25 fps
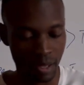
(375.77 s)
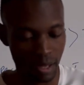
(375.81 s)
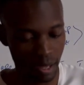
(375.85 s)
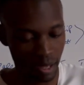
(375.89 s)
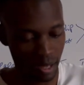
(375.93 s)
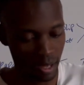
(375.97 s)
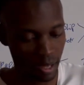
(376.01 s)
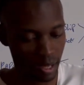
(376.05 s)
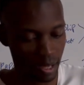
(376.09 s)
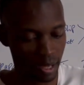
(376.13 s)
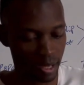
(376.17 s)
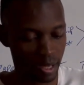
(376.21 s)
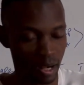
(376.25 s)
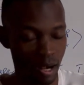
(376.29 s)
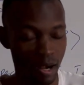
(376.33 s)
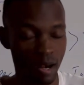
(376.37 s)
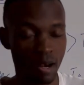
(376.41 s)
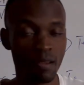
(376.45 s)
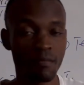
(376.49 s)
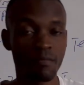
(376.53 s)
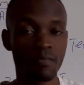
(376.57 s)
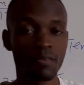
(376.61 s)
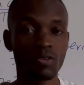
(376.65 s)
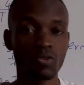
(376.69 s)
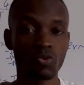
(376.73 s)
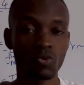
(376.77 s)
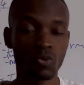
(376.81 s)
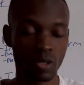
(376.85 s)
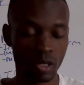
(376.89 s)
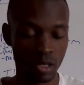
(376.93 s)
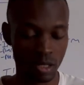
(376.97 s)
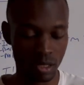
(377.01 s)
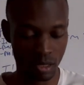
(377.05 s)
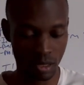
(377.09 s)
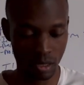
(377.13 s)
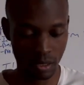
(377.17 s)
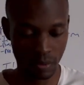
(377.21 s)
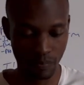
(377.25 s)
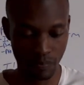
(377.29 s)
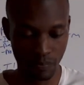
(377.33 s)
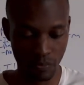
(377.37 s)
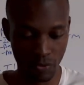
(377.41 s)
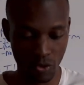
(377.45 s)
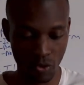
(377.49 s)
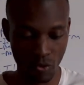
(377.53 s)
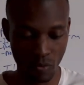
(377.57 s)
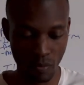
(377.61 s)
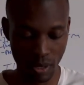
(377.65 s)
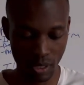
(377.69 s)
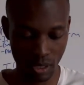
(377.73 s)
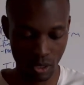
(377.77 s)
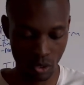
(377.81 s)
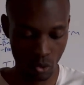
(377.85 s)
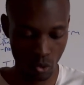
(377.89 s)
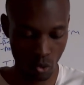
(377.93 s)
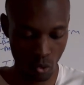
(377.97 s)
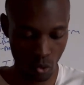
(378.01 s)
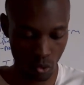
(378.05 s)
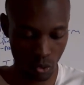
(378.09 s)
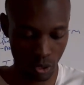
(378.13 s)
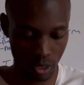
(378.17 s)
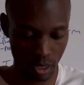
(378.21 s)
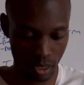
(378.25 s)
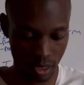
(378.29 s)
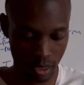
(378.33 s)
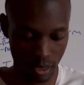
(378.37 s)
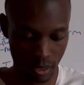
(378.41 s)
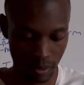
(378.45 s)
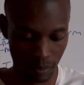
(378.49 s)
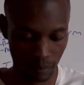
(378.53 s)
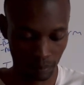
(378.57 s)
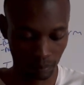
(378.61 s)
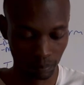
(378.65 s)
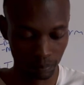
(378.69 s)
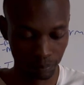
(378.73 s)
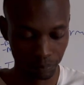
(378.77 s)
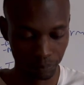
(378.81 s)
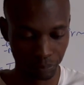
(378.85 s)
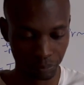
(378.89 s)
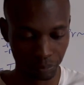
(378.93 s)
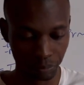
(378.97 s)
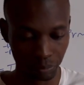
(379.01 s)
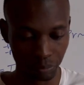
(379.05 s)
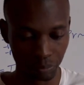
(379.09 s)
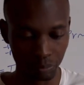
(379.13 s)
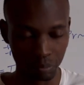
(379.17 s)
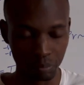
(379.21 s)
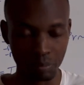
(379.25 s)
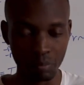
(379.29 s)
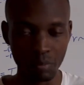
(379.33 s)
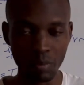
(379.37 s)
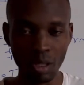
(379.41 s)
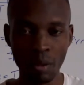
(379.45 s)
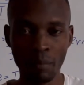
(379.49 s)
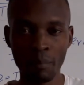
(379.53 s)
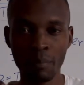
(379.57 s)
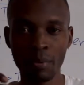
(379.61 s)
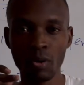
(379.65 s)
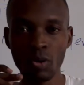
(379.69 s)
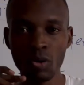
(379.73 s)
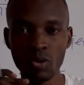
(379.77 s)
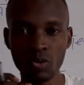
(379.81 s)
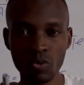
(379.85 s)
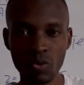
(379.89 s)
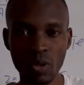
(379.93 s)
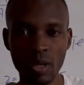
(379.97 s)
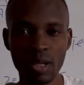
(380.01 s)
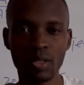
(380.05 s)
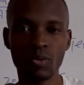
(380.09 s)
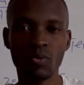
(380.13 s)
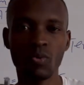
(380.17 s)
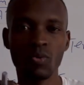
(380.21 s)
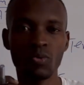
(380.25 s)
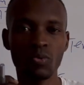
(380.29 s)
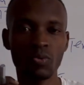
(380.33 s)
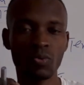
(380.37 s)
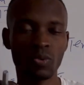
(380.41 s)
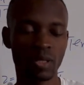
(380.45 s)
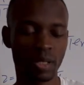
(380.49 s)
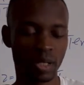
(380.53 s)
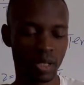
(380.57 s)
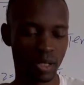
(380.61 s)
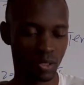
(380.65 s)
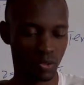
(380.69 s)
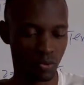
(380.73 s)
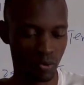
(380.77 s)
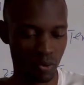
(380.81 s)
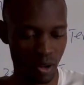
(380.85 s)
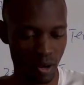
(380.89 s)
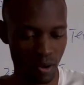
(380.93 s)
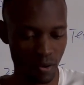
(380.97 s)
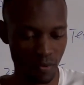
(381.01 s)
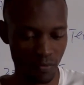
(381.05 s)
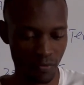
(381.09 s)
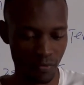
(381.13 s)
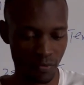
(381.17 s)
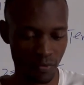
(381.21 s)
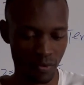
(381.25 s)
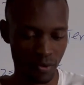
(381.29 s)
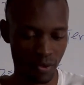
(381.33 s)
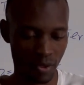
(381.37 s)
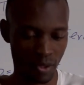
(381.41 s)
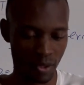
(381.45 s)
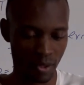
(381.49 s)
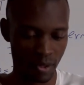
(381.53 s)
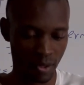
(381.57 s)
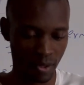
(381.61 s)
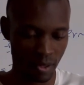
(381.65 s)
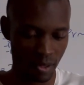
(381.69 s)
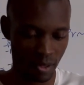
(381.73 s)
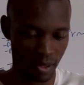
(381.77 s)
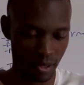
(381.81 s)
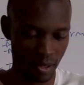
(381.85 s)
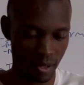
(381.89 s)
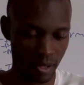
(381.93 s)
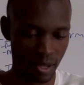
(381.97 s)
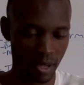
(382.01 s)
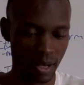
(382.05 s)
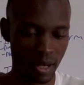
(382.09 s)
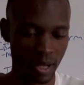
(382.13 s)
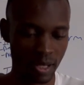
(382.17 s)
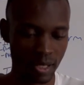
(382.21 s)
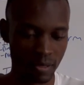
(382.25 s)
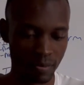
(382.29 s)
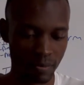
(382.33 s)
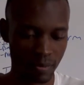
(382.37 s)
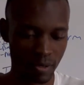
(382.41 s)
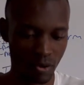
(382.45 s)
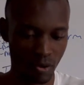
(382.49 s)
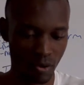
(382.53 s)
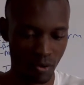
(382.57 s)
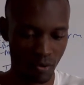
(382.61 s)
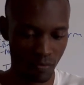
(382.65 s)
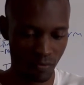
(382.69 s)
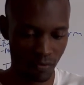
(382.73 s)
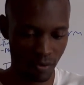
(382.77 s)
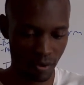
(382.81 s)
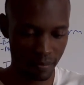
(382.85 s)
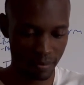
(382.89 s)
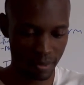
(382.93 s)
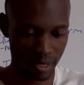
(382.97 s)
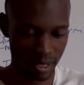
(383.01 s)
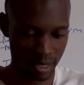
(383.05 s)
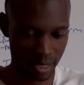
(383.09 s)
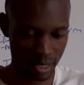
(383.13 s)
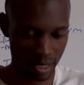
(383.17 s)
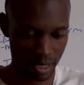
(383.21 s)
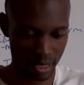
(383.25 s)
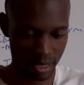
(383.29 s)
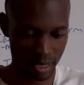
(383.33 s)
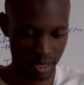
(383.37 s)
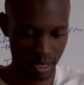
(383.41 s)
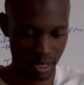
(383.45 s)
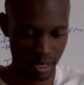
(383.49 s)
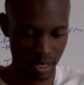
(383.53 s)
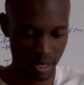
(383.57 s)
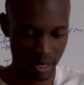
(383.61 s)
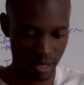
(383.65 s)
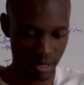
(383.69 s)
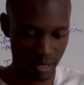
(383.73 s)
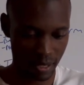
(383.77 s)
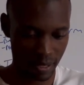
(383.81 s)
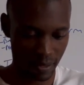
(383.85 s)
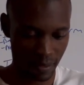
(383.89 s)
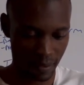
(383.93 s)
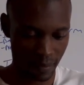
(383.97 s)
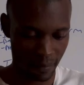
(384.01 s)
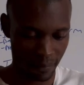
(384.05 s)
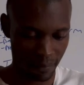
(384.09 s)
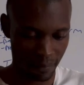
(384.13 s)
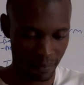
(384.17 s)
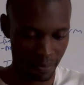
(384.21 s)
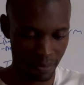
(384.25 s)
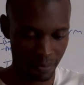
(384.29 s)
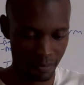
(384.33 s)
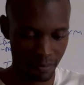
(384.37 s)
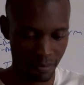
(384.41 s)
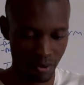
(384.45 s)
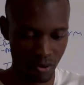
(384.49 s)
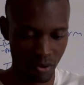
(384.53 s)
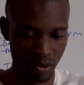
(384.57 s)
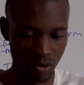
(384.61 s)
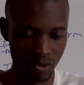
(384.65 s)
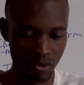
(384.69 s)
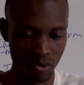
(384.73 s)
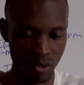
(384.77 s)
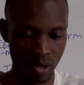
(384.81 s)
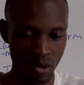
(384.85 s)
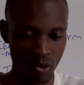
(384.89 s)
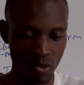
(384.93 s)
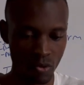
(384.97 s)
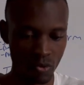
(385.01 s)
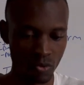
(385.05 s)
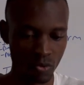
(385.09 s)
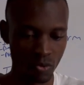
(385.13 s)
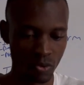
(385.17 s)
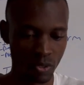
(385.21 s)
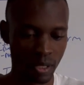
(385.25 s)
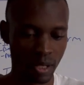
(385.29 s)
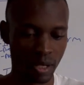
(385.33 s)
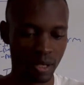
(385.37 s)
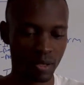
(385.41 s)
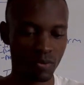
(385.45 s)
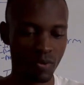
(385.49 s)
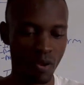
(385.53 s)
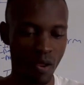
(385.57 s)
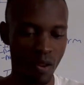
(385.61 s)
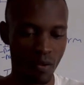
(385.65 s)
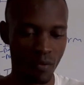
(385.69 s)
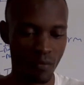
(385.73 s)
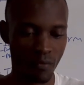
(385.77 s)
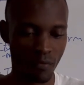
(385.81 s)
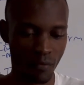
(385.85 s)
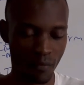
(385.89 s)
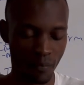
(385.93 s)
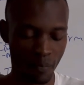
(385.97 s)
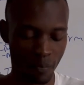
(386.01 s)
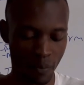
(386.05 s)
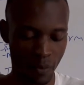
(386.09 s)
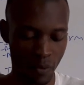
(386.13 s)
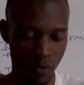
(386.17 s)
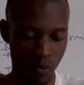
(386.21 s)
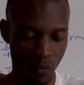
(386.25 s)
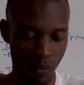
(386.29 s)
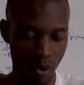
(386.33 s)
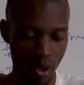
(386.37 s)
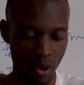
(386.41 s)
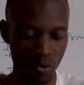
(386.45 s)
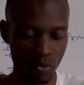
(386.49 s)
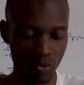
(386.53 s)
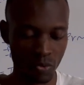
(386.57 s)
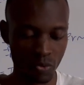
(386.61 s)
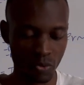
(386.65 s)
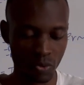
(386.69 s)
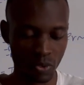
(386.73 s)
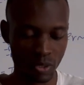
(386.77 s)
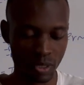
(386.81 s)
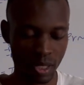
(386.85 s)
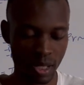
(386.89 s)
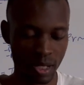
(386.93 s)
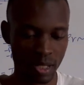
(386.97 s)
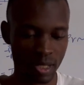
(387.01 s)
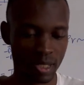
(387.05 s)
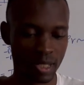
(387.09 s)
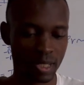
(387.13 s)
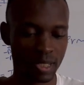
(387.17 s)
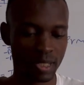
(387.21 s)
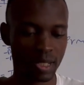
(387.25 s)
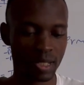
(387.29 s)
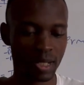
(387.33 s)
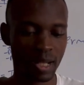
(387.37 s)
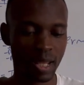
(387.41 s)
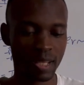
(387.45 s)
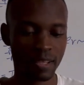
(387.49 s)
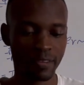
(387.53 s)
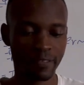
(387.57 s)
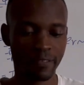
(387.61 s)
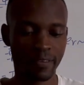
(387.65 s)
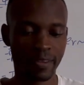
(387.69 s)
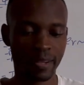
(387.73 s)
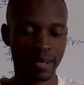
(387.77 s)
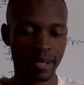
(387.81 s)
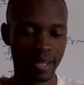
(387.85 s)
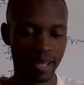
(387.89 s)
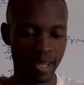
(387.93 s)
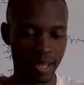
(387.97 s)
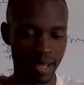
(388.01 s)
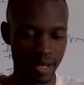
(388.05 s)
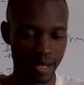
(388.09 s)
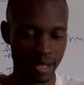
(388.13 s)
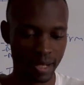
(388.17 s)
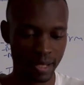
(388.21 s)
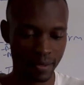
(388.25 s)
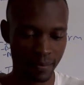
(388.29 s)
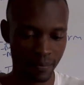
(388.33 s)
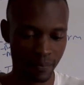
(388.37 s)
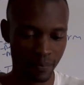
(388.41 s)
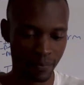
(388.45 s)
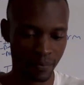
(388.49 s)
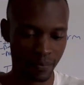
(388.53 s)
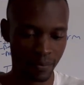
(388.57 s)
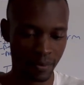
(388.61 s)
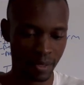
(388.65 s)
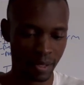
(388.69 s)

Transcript: eh, grade 11 student you must know this because we are going to grade 12 uh, let me confirm the date. Because we are going to grade 12, we're going to start this class very early